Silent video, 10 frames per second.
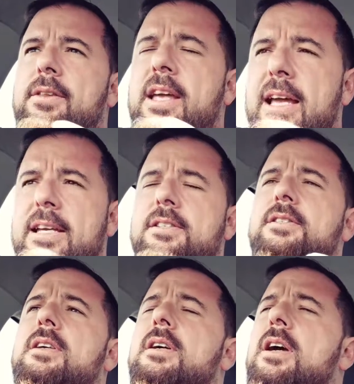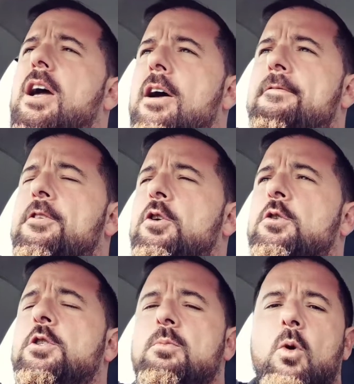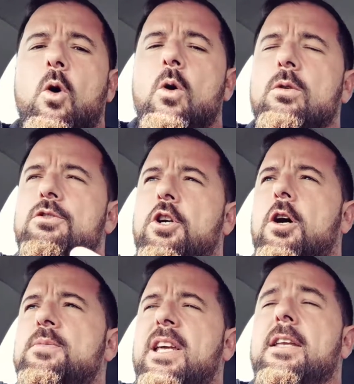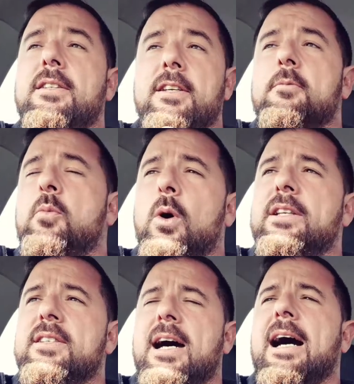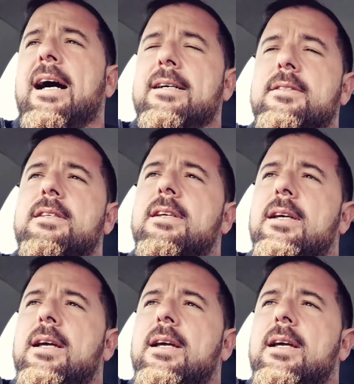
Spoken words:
There is a few small jobs that he did point out.